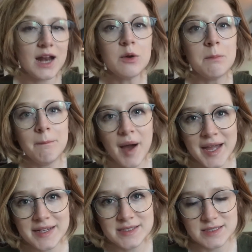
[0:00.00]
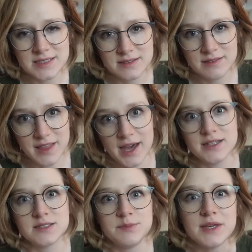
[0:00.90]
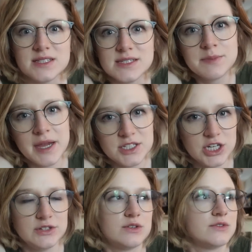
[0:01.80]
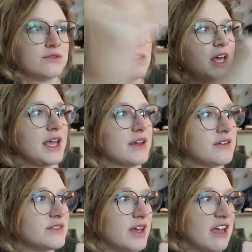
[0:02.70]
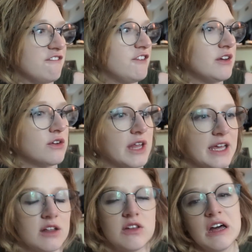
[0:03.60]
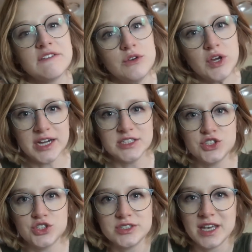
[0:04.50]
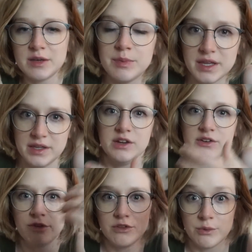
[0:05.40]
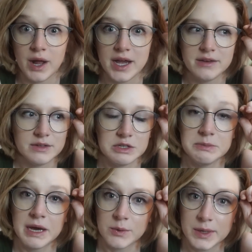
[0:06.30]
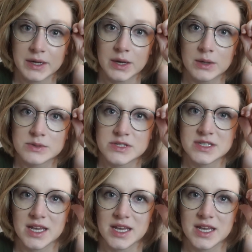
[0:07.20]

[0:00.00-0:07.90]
I don't mind that because it's my channel. And I feel like a lot of you guys just like being here for the ride, no matter where it goes.